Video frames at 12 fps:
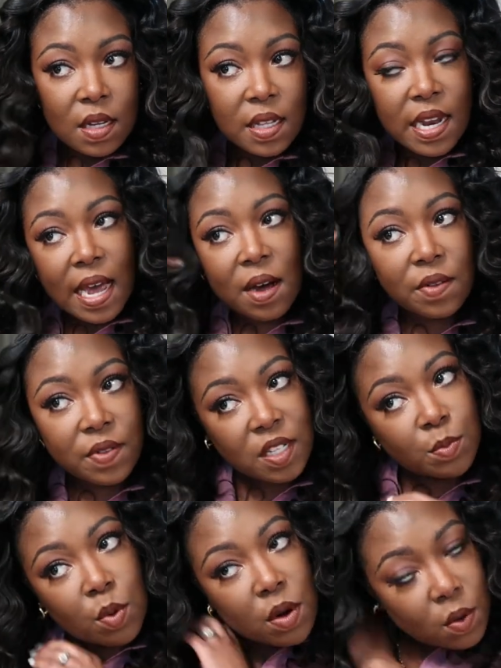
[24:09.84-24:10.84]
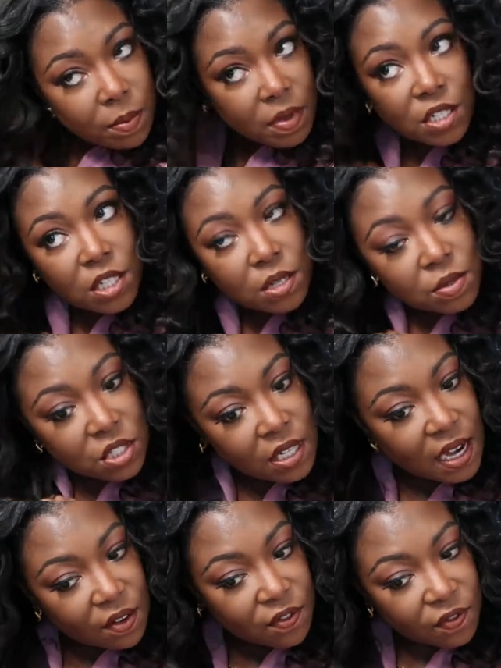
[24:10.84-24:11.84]
And now at this point, what I'm gonna do is
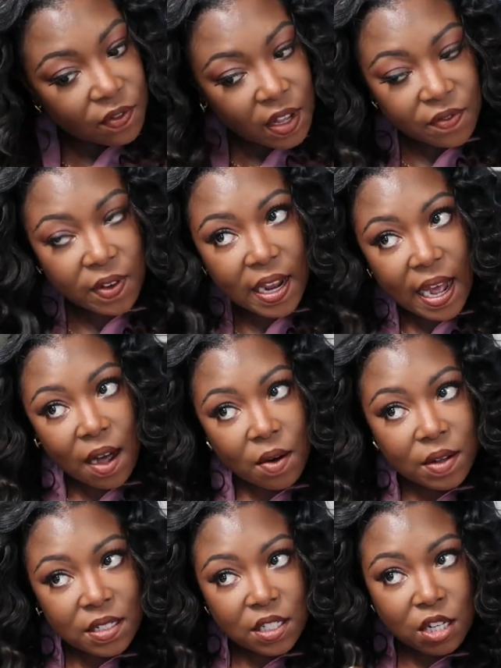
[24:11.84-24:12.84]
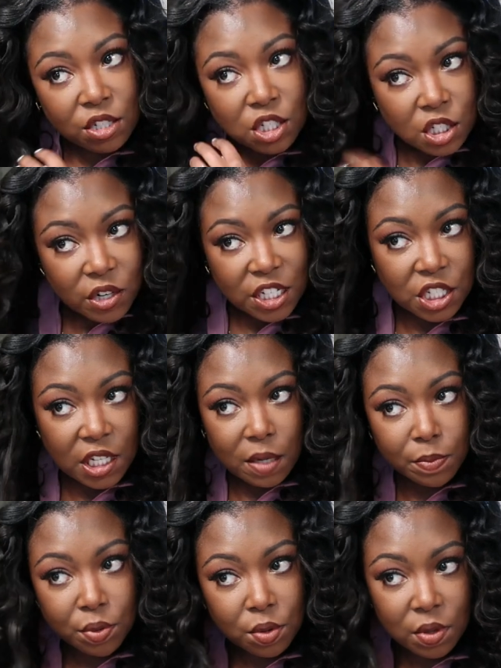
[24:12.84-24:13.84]
just kind of fluff it out and start stretching
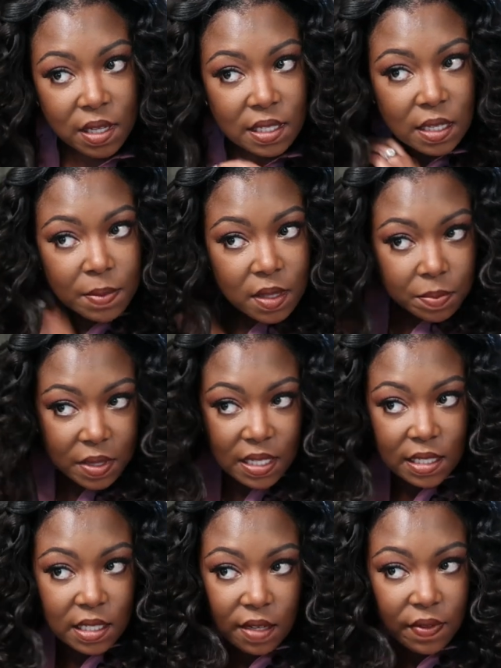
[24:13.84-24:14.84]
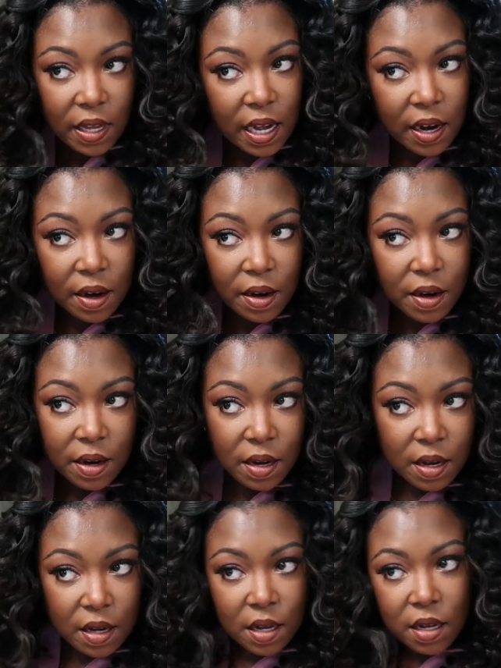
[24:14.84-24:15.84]
and pulling some of the pieces of the hair.
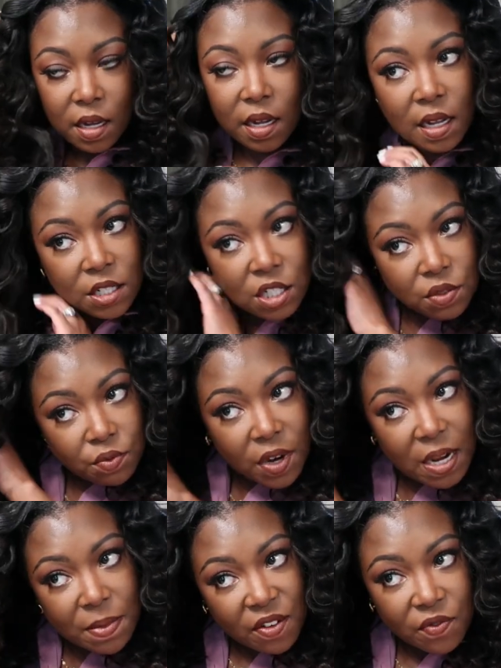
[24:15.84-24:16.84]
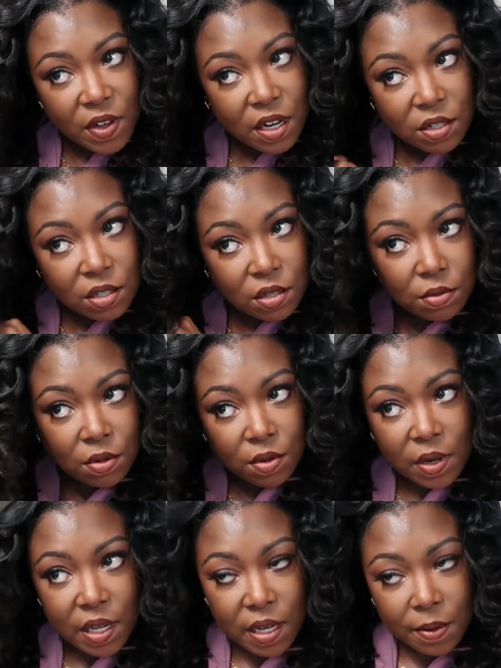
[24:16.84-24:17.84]
Just running my fingers
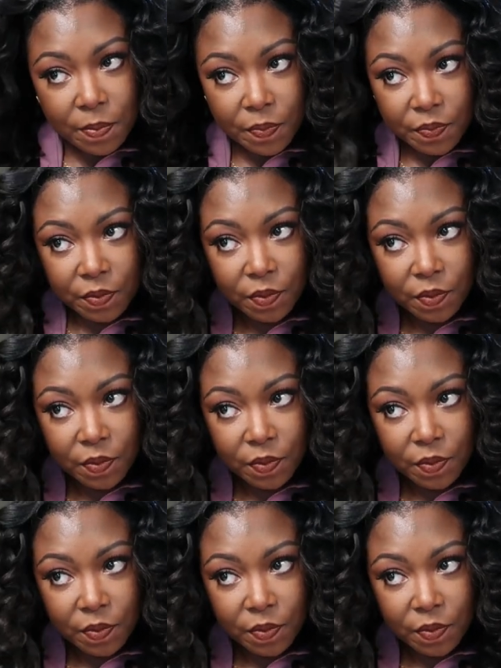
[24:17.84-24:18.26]
through it.